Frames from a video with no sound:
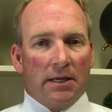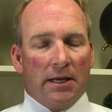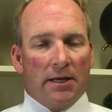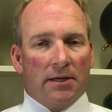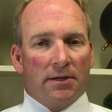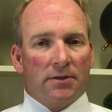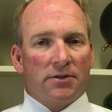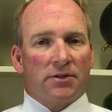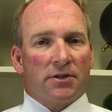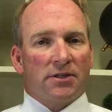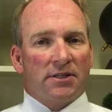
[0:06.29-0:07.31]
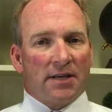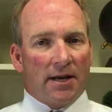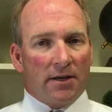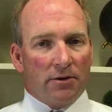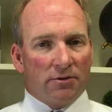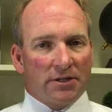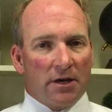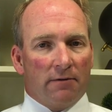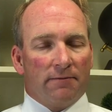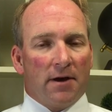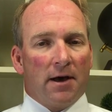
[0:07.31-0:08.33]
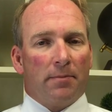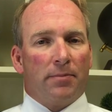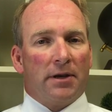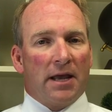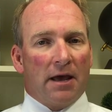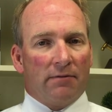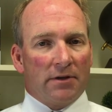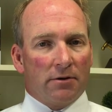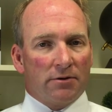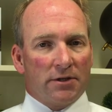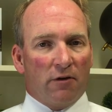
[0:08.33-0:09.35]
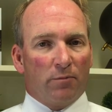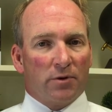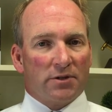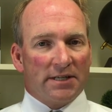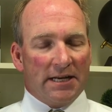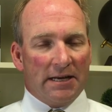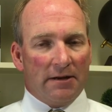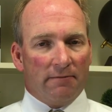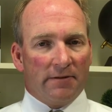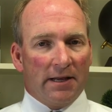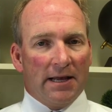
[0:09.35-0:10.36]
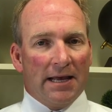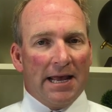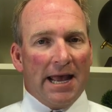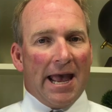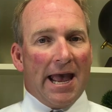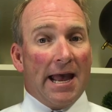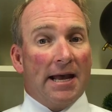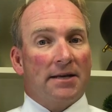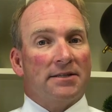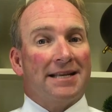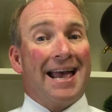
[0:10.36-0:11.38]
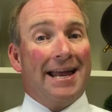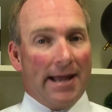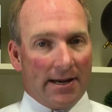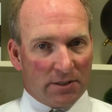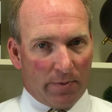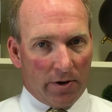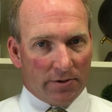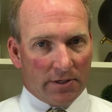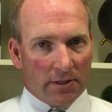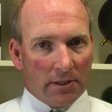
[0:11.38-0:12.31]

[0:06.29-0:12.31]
is setting yourself up and having yourself perceived as an expert.